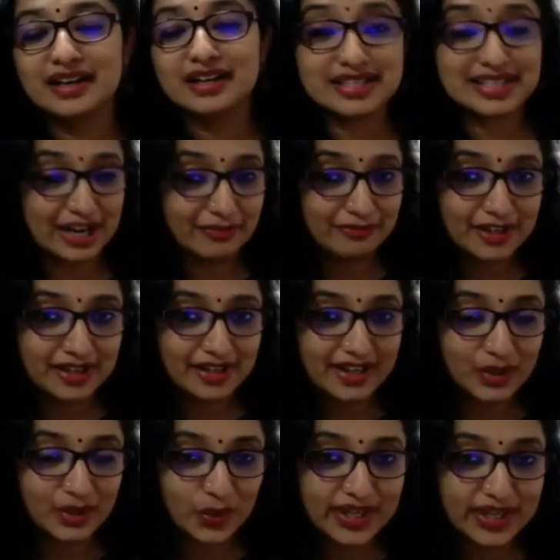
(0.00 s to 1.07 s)
is
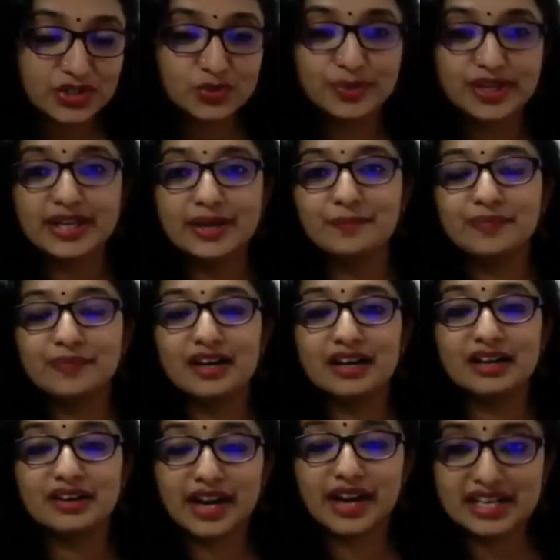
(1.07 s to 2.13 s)
definitely going to be
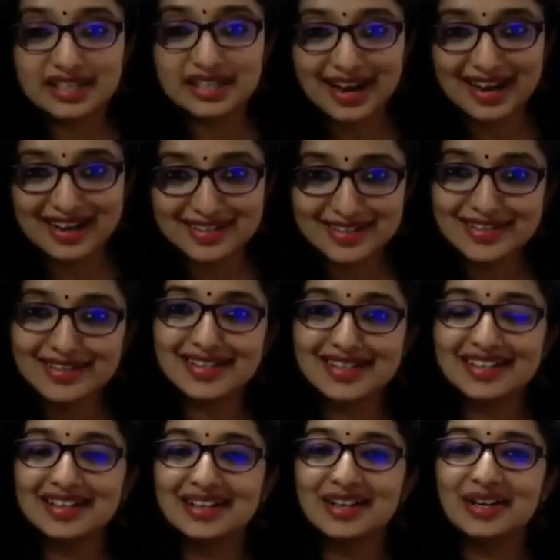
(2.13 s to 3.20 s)
a great asset
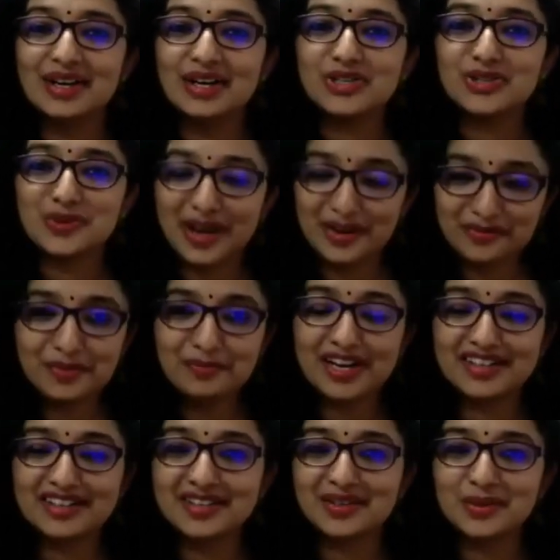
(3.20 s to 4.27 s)
to
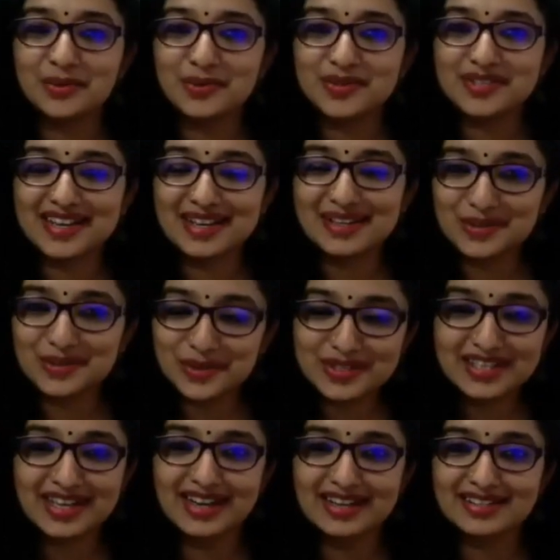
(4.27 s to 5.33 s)
everybody who's
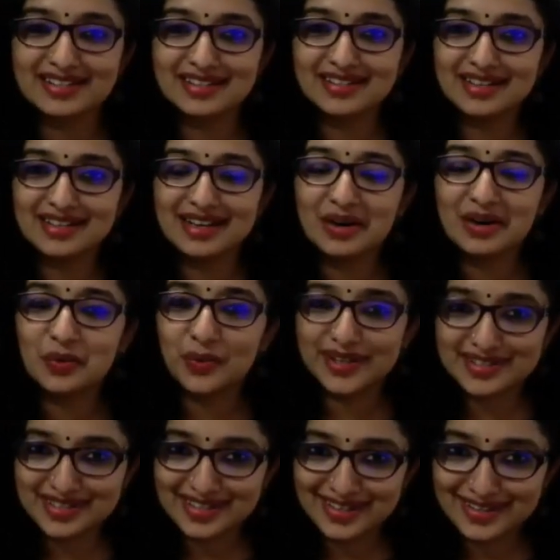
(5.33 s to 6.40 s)
associated
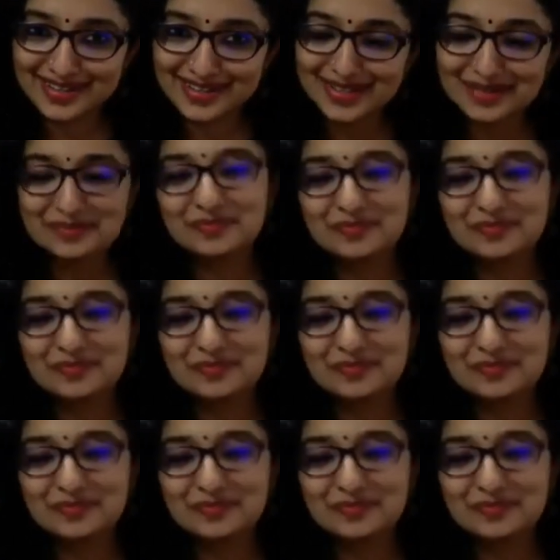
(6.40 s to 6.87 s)
with CET.